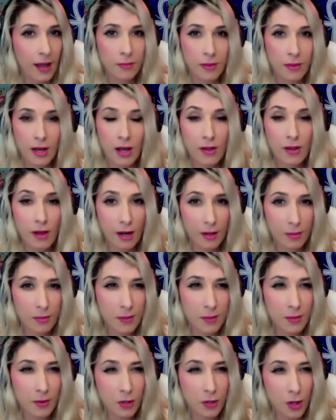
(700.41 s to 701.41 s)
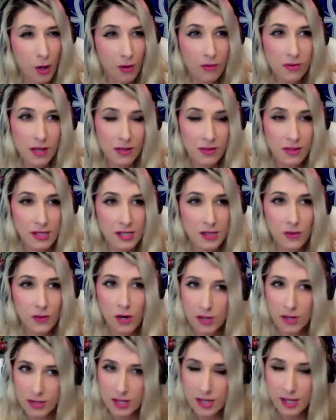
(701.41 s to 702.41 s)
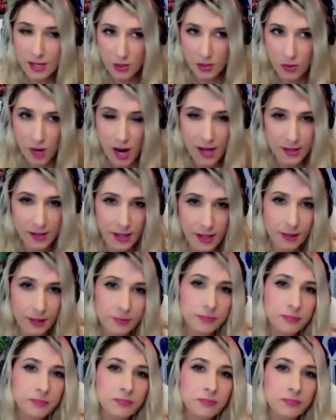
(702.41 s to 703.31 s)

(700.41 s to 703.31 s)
but a lot of people know that this force is rising.